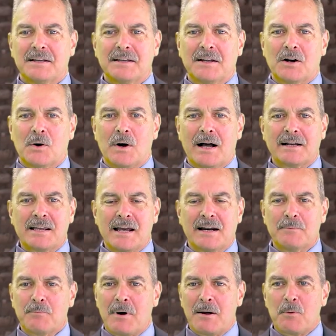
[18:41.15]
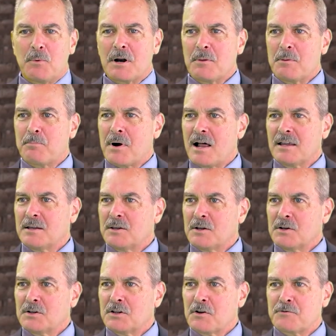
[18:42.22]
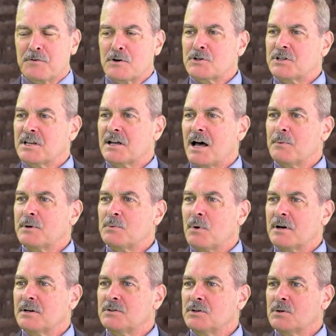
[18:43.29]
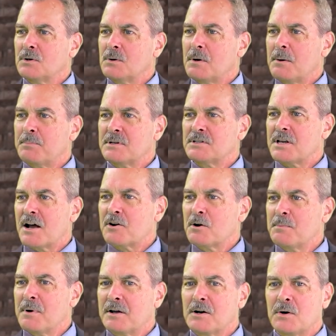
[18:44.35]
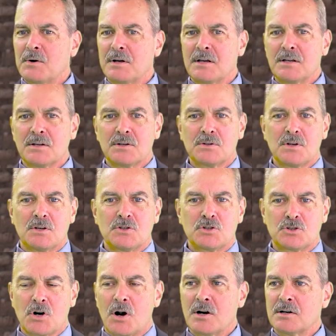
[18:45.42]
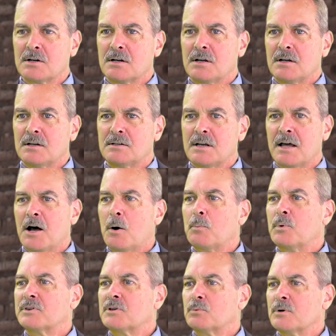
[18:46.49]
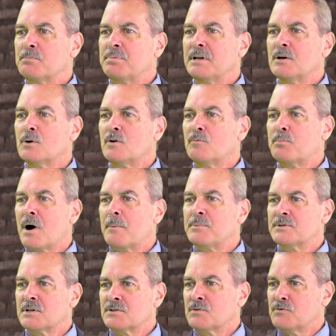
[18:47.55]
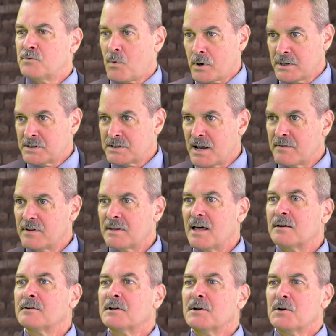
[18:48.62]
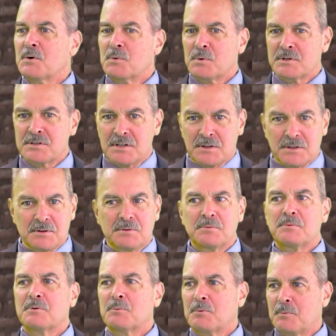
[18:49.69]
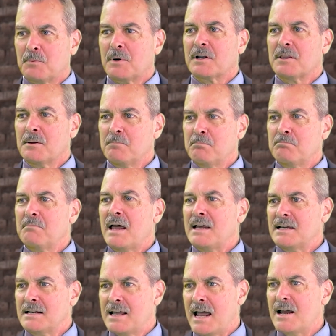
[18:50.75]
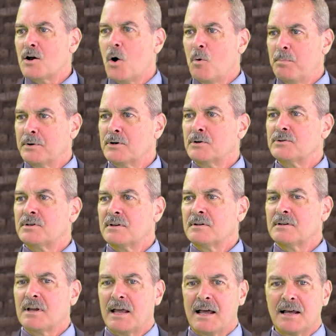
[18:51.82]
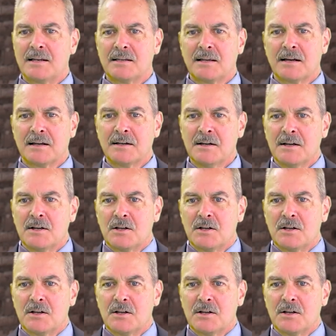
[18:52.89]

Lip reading: You know, again, the first thing I would want to do up in Sacramento is start to help with the repeal of Proposition 47. That was one of the main gate openers and the